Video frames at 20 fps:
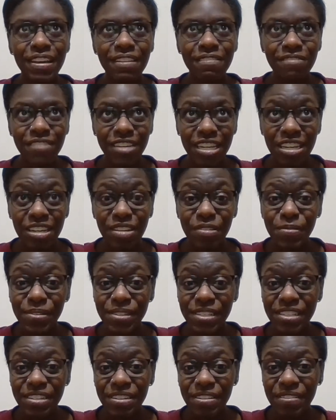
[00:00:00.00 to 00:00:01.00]
V
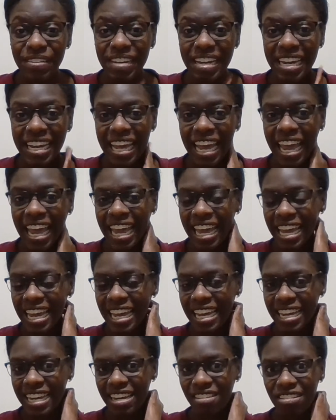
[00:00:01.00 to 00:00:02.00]
was doing
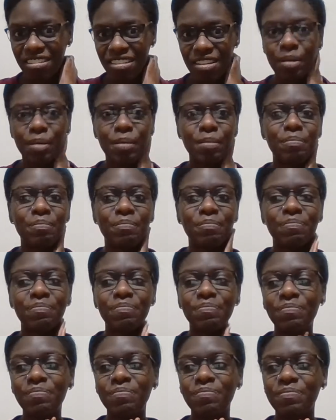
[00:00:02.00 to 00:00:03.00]
a,
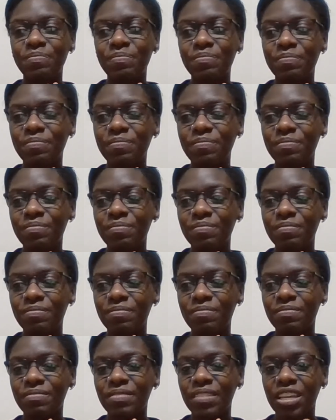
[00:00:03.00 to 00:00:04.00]

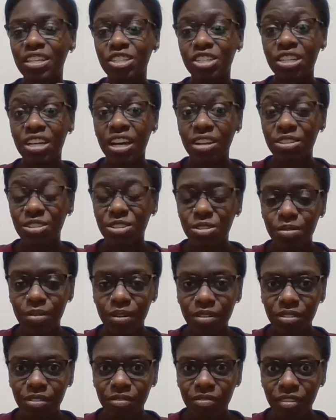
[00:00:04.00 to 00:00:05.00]
she got to
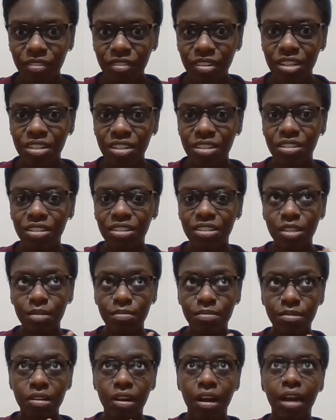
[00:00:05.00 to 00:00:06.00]
250
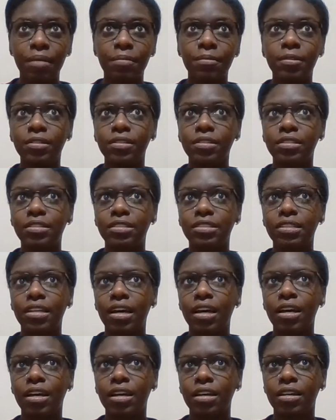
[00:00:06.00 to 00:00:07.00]
subscribers
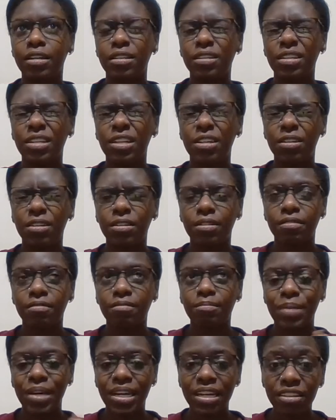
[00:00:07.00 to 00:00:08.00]

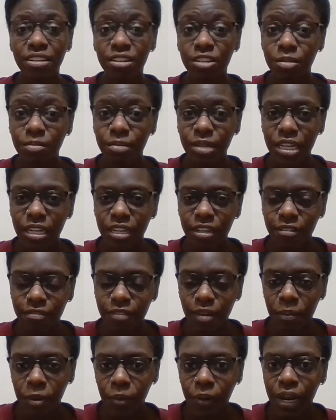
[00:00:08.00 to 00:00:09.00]
back near the beginning of
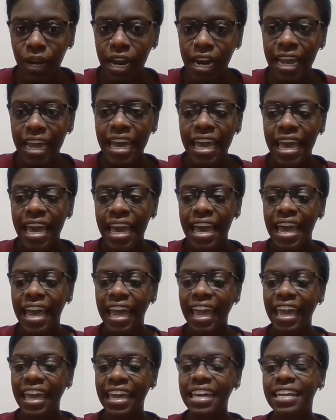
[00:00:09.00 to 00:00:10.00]
February.
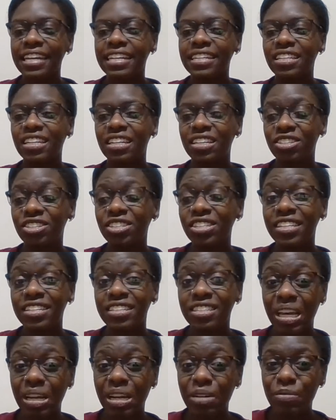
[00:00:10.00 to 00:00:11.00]
And she
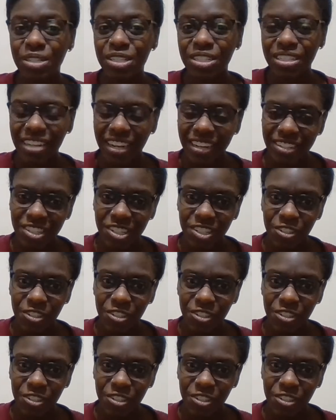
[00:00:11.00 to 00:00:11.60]
had said when she got to